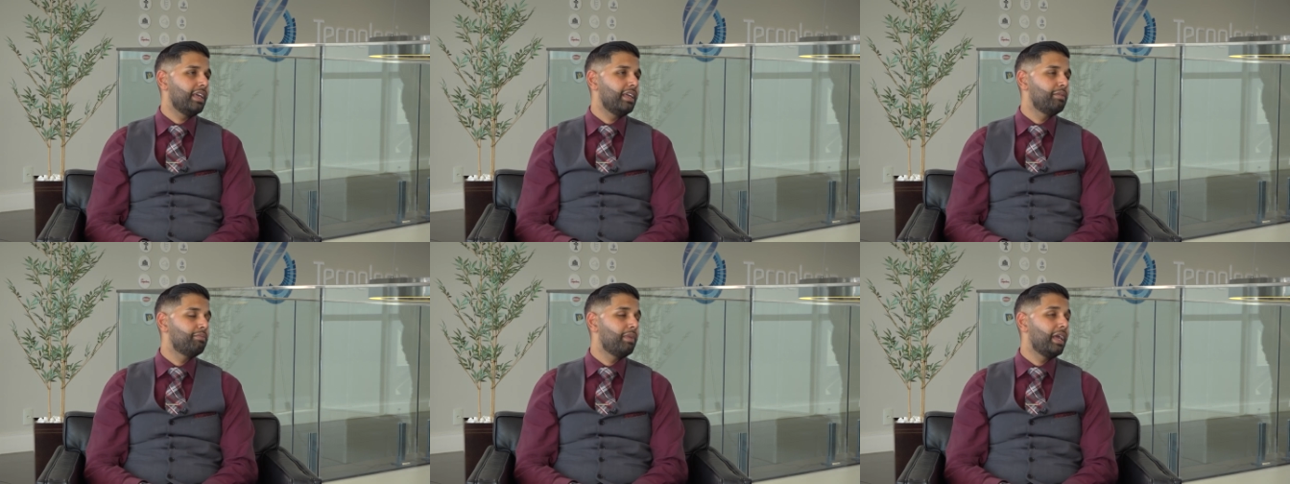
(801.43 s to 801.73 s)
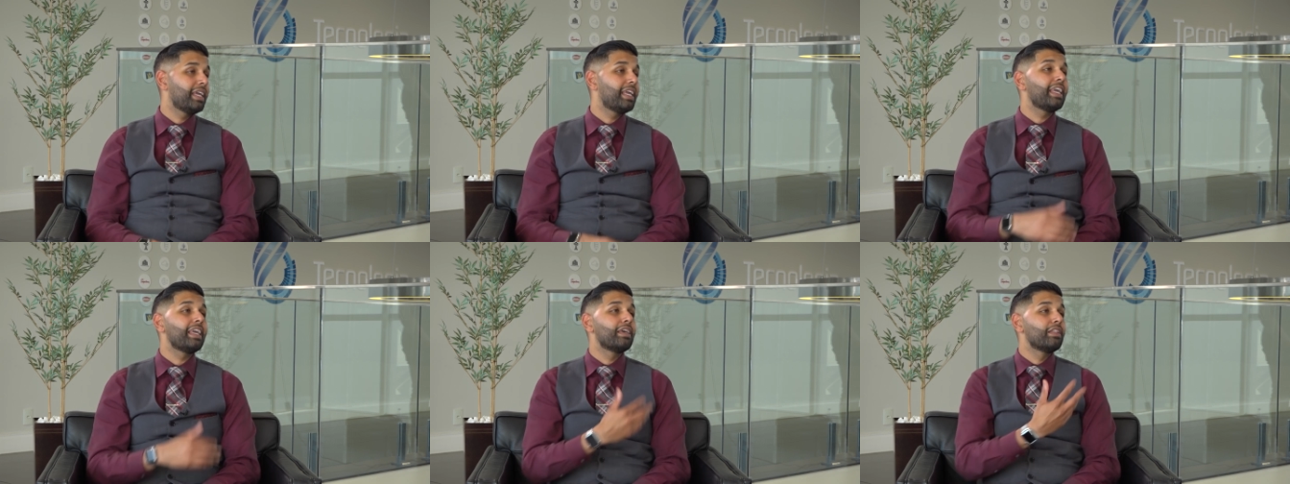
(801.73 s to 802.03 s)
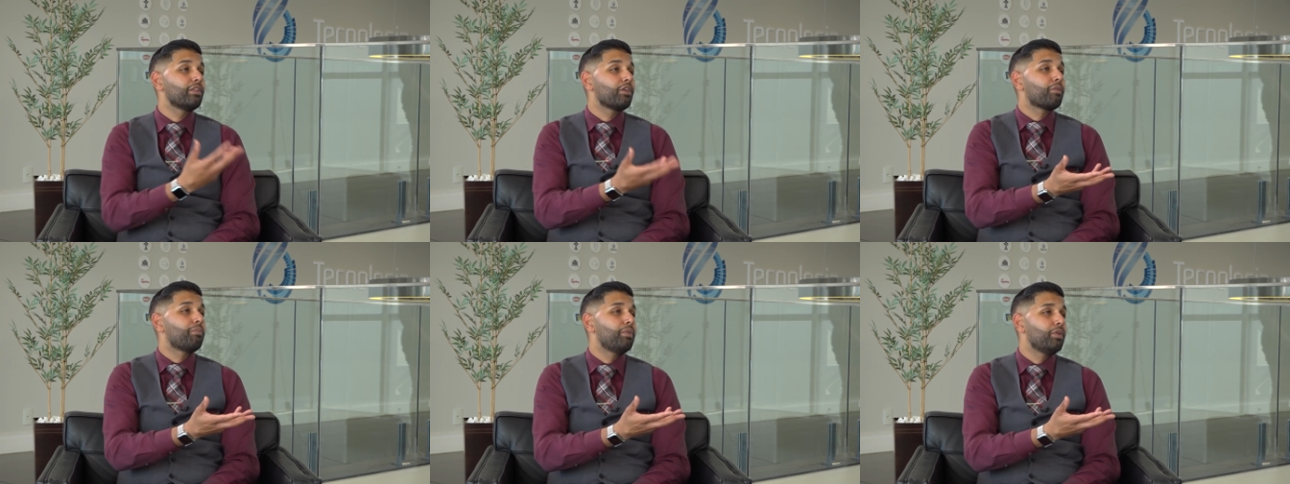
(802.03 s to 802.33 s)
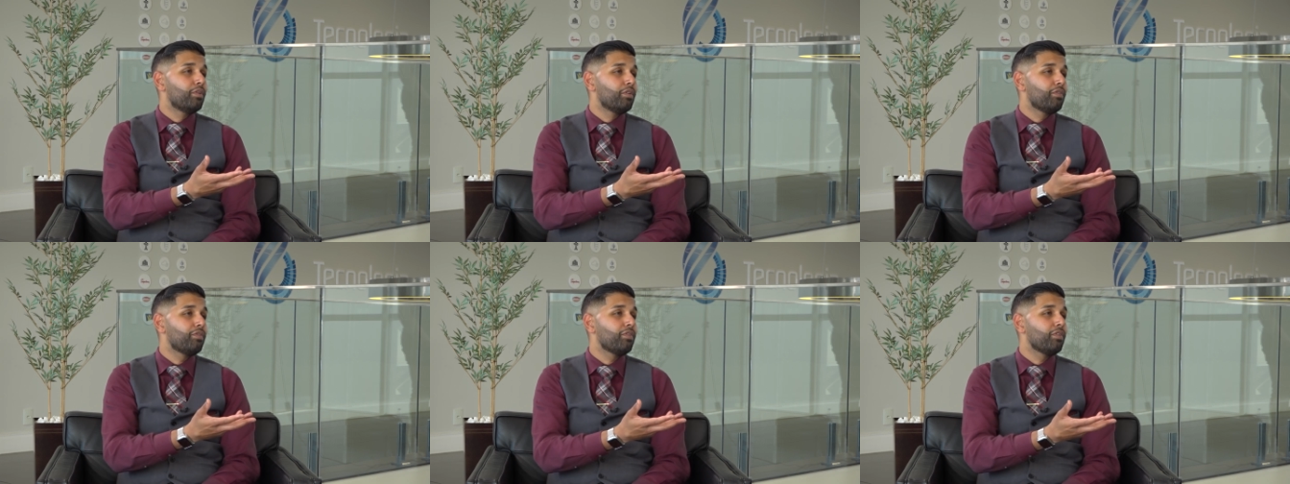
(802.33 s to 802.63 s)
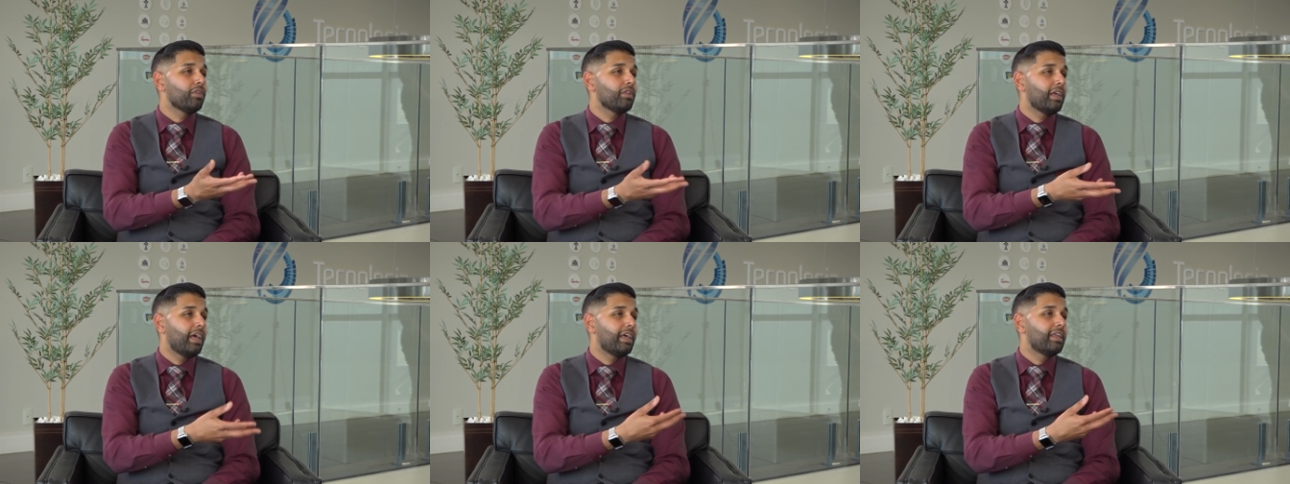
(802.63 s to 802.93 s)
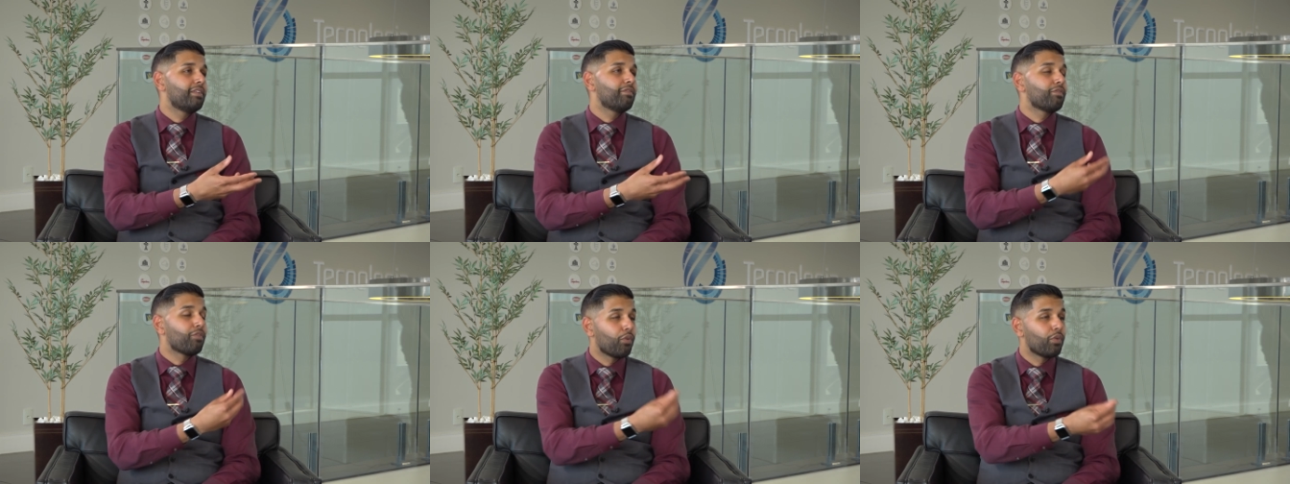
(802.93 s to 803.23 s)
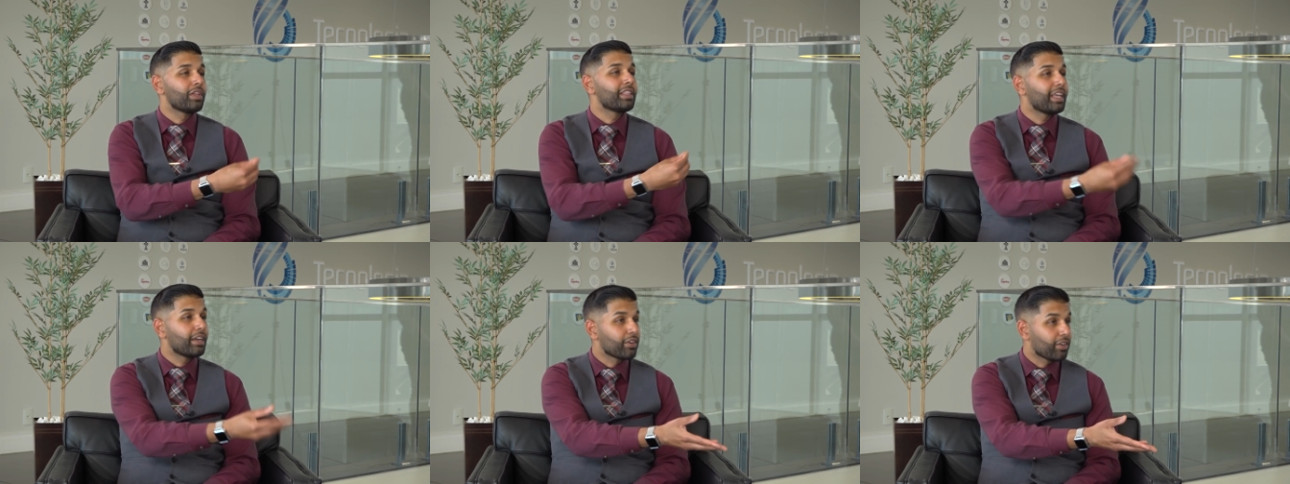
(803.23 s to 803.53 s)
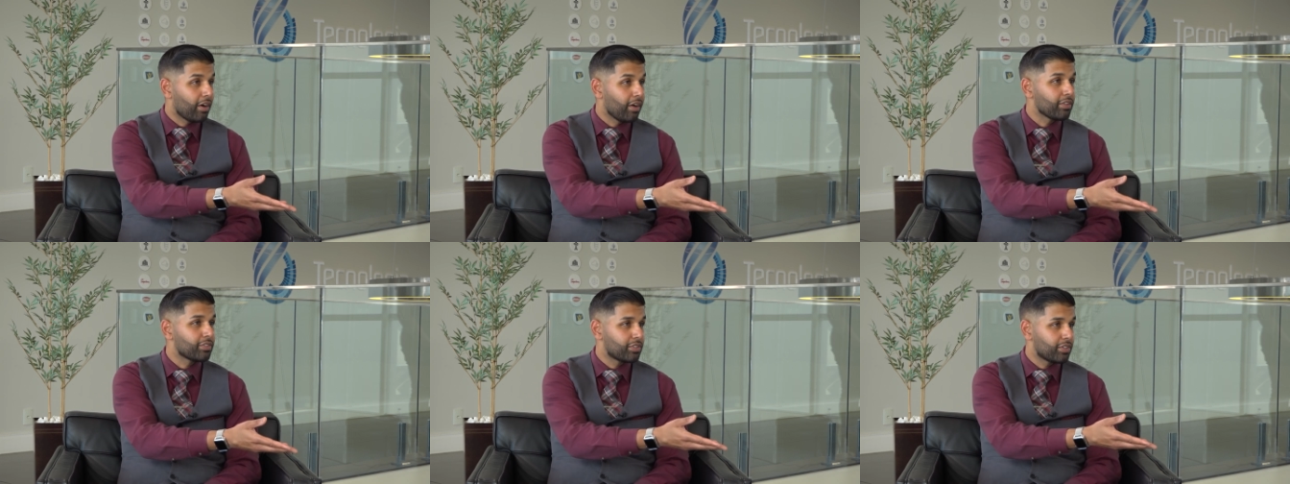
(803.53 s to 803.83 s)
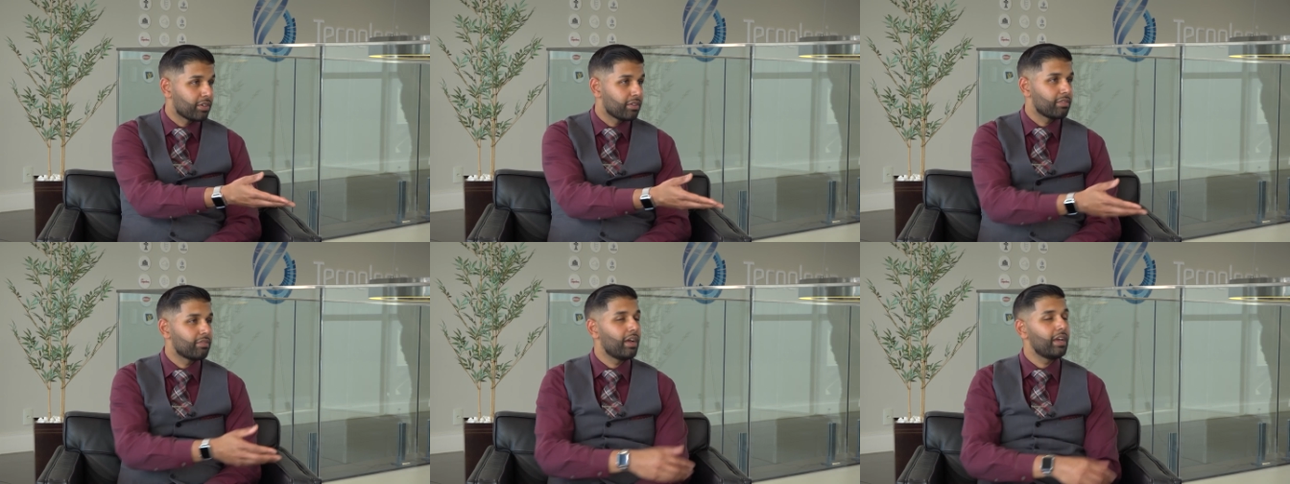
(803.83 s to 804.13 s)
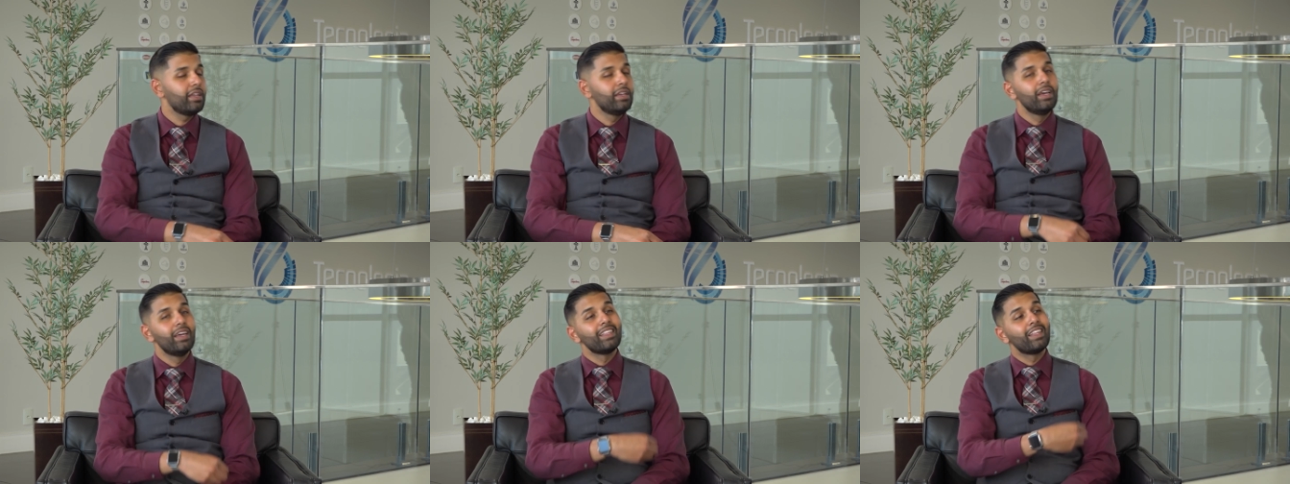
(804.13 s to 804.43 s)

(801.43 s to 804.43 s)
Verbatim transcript: in making it look beautiful and for their culture, sure. right?